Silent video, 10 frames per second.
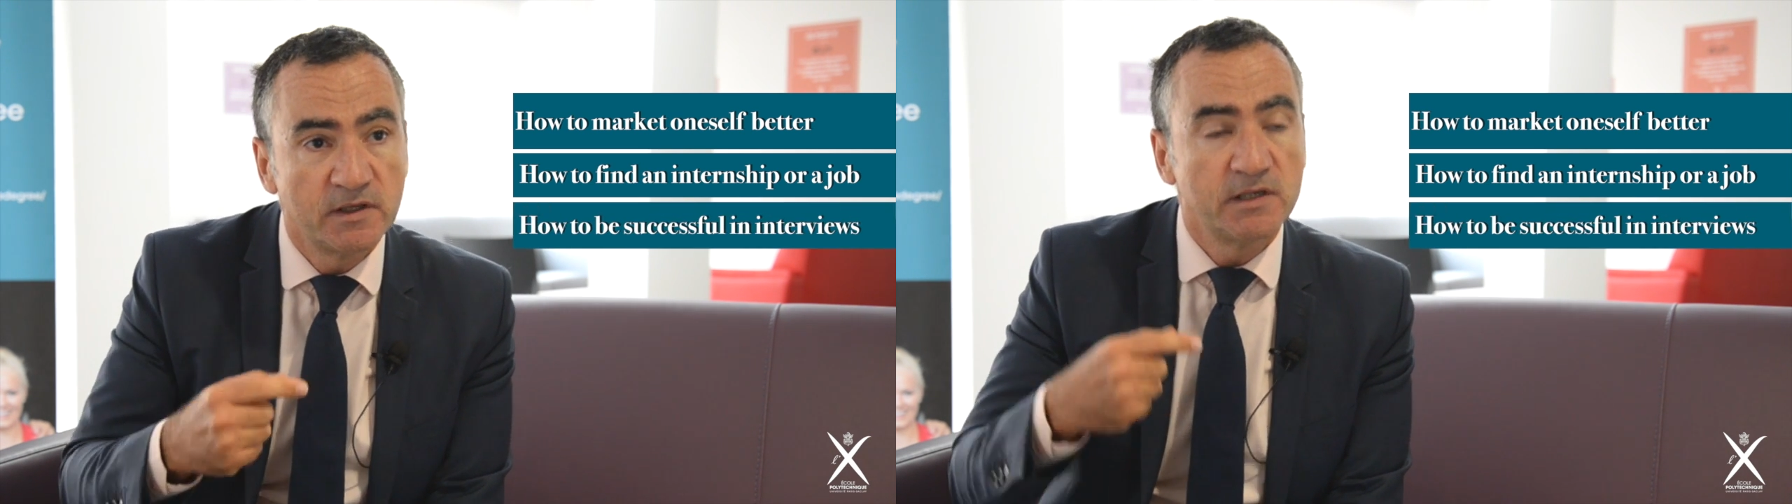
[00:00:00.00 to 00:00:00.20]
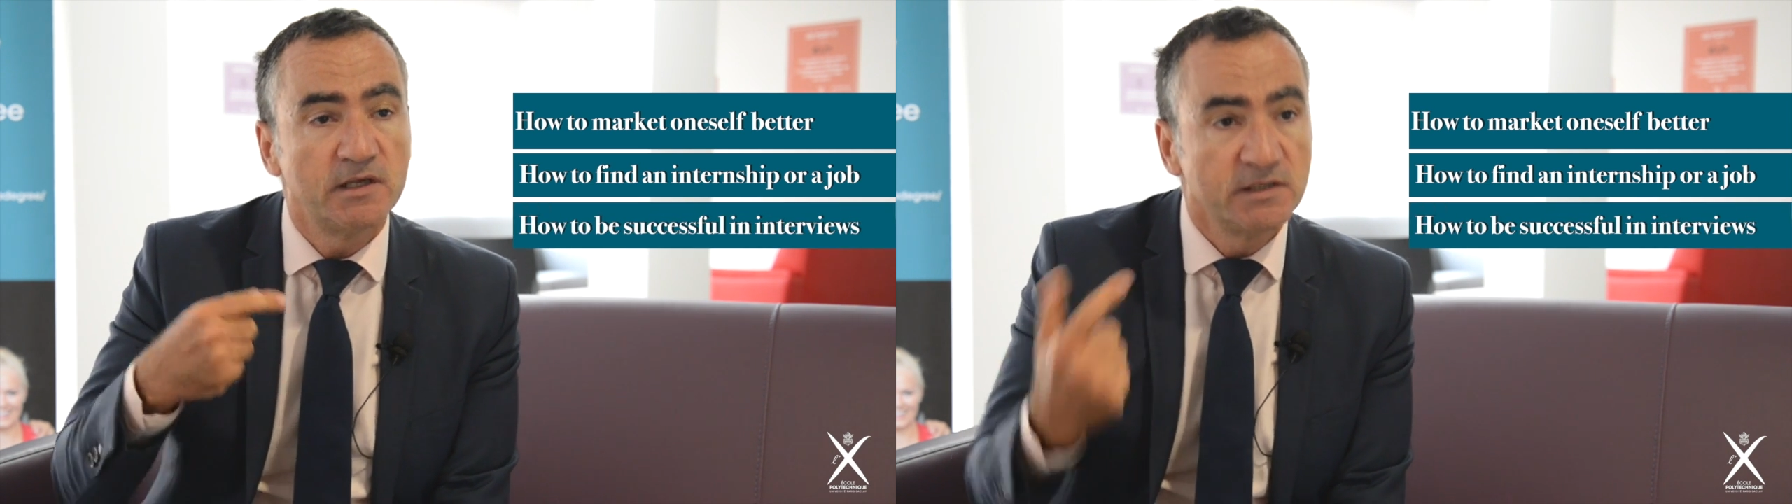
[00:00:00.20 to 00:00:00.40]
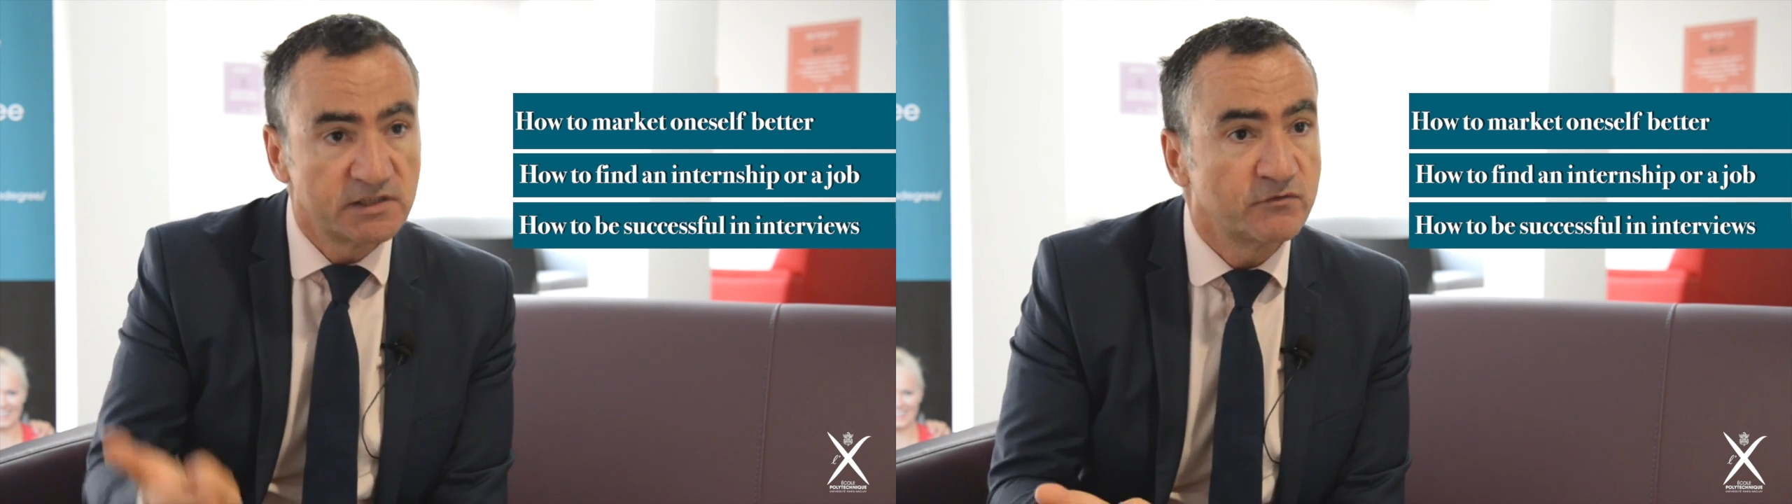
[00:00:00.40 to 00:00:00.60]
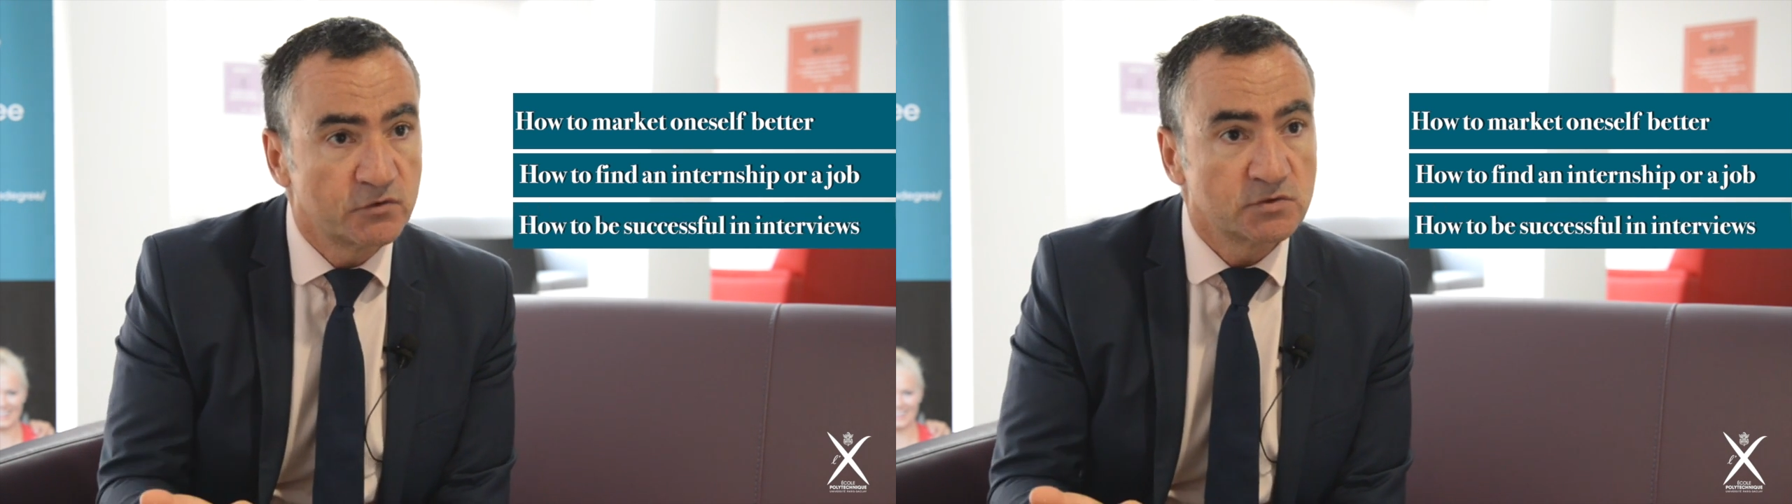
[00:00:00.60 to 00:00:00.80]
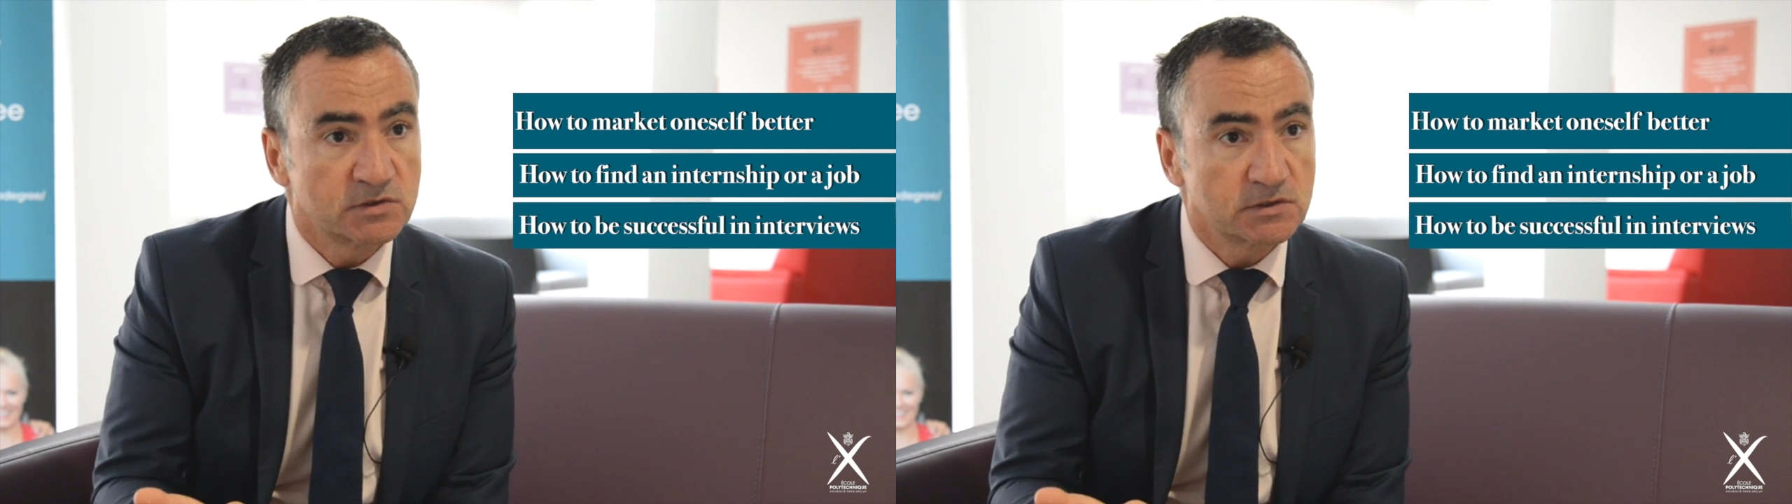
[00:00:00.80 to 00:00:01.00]
the
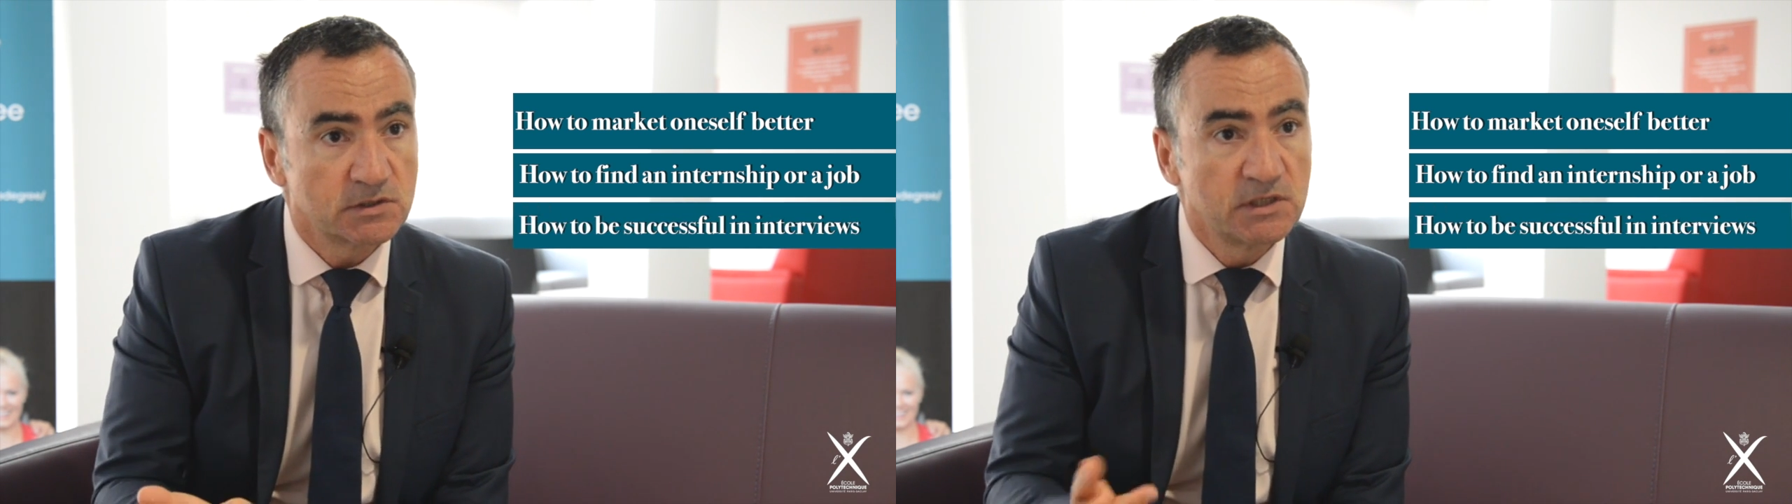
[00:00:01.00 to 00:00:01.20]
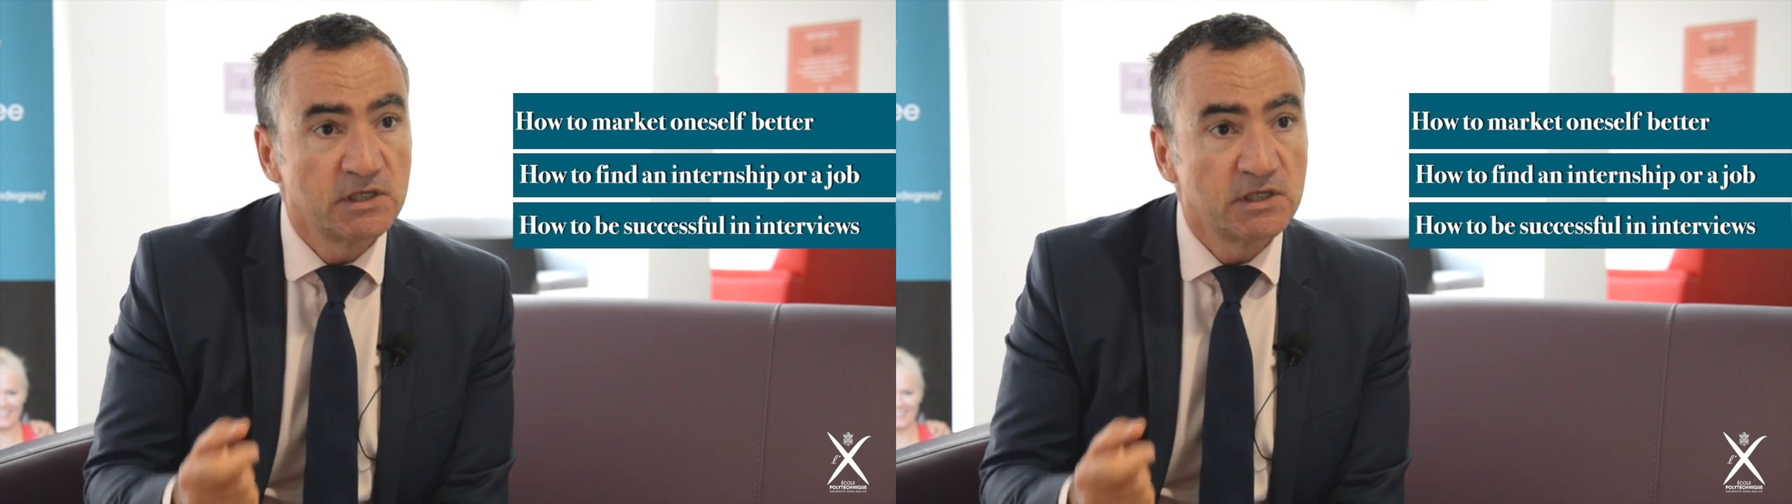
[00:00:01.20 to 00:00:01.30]
interviews.